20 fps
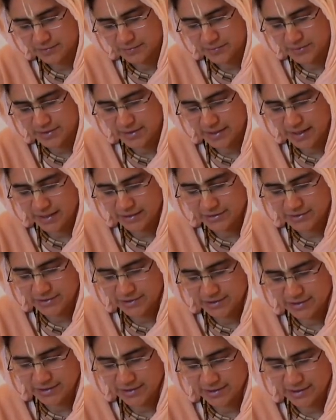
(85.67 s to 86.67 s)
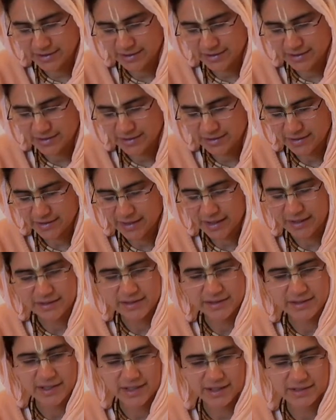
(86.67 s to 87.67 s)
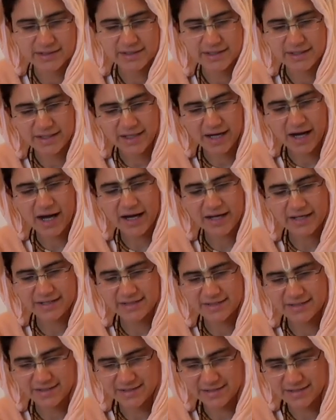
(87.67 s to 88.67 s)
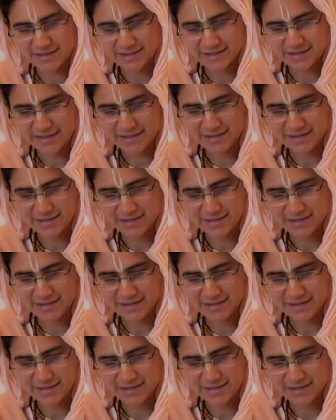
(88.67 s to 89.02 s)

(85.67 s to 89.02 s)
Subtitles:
but actually Kalidas, he hides.